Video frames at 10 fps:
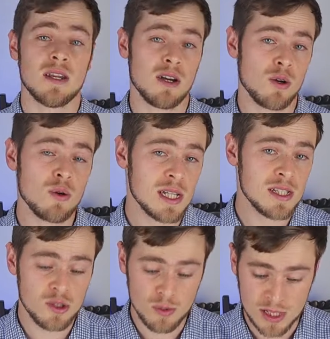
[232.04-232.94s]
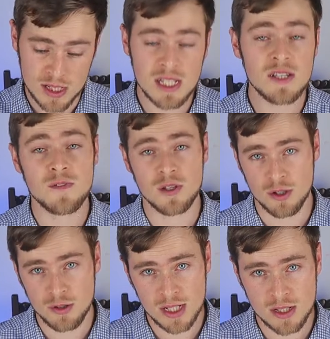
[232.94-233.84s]
Now, in order to receive your
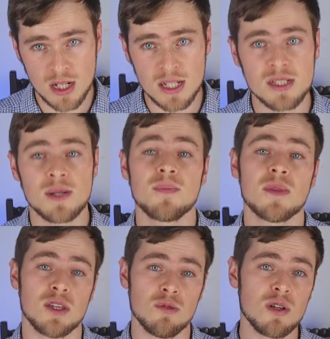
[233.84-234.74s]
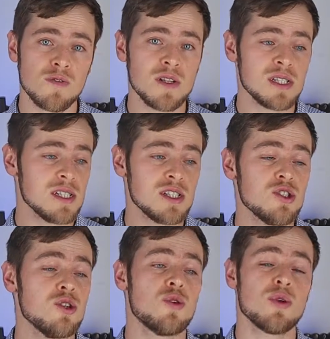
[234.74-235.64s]
US dollars, you will first need
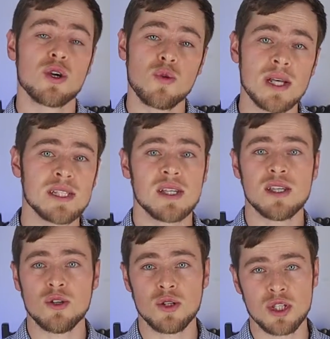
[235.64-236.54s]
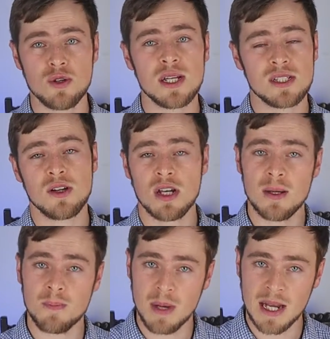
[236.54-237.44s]
to request your US
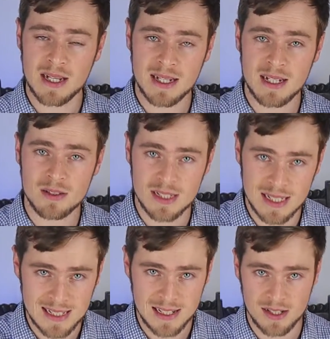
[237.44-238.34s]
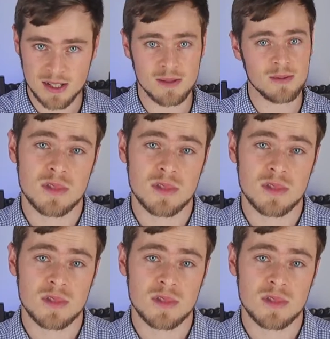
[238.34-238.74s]
dollar bank account details.